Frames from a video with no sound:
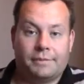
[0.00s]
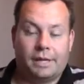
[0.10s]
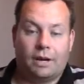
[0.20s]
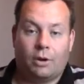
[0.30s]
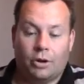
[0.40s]

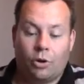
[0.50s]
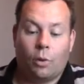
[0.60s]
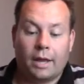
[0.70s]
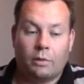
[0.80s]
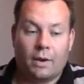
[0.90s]
you know,
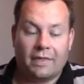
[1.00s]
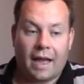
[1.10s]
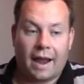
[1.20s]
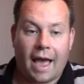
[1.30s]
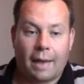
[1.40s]
annoying when
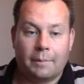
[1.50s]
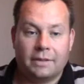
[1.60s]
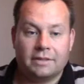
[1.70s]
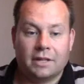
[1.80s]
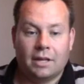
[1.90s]
that
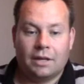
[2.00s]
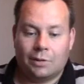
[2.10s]
happens.